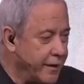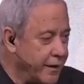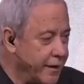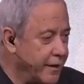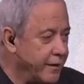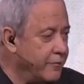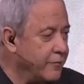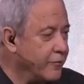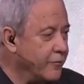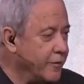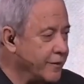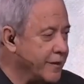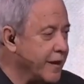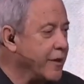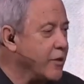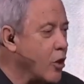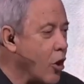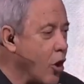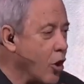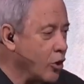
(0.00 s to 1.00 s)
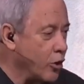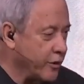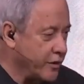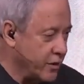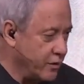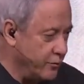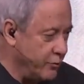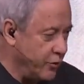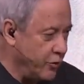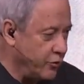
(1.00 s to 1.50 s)
in what they call a
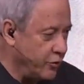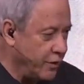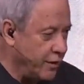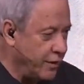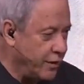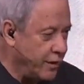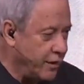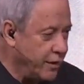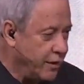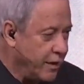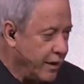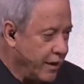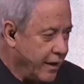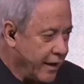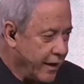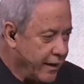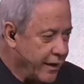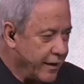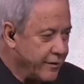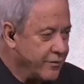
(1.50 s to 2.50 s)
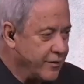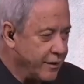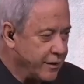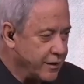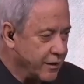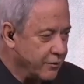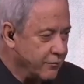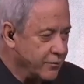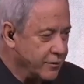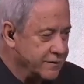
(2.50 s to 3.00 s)
community, and I
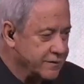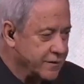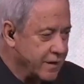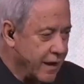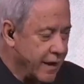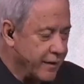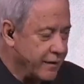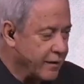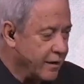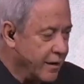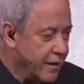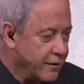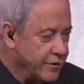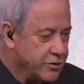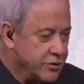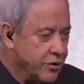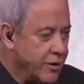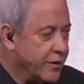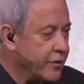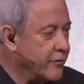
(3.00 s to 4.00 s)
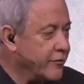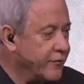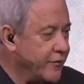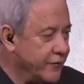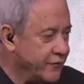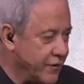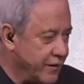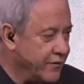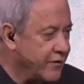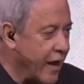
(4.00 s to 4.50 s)
think it was like
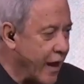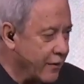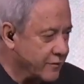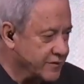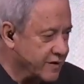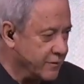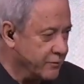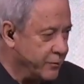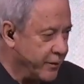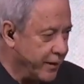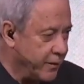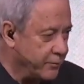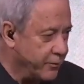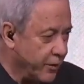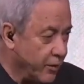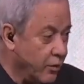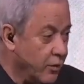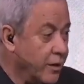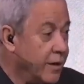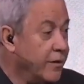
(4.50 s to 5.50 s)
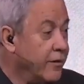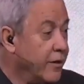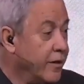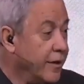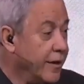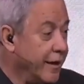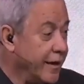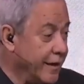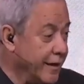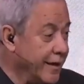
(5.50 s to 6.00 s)
250,000 people.
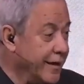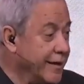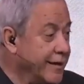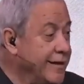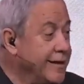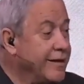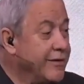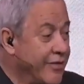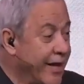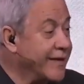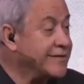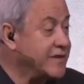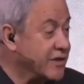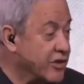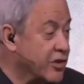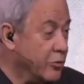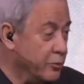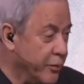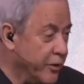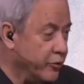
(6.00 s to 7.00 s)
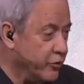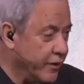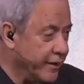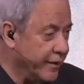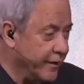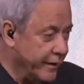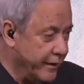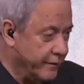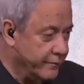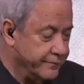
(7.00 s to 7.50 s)
In India, that's a
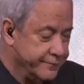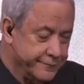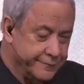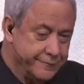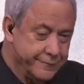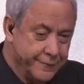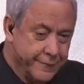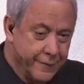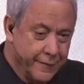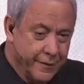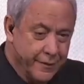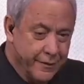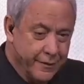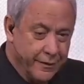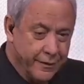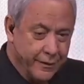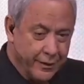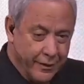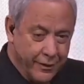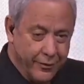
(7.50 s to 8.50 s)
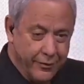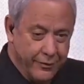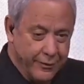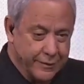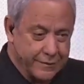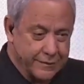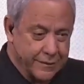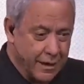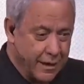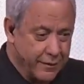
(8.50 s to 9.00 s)
community. You know,
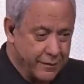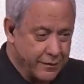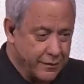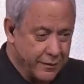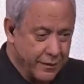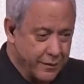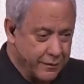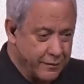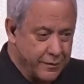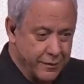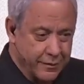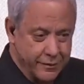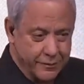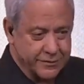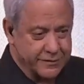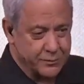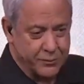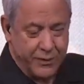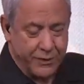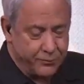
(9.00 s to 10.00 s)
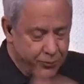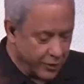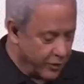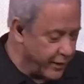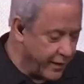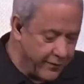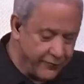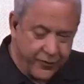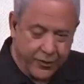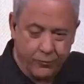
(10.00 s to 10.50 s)
it's like, you know, there's people
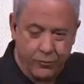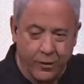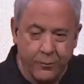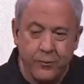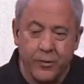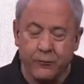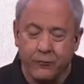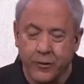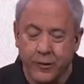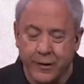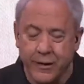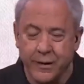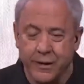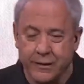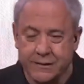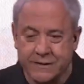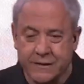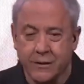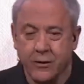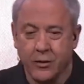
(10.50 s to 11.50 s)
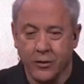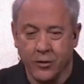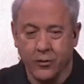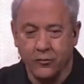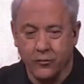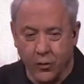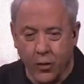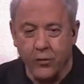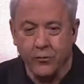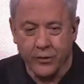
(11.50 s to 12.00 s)
everywhere. But we're in this,
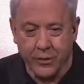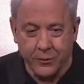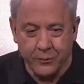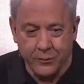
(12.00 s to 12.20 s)
quote,